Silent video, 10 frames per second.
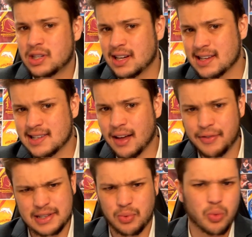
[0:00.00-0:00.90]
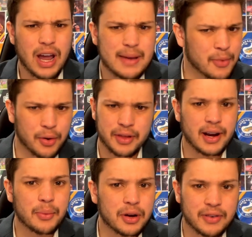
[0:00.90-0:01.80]
in itself is way more than
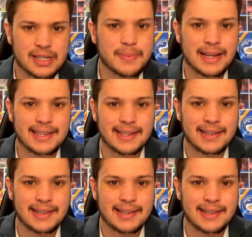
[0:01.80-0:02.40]
I would have expected.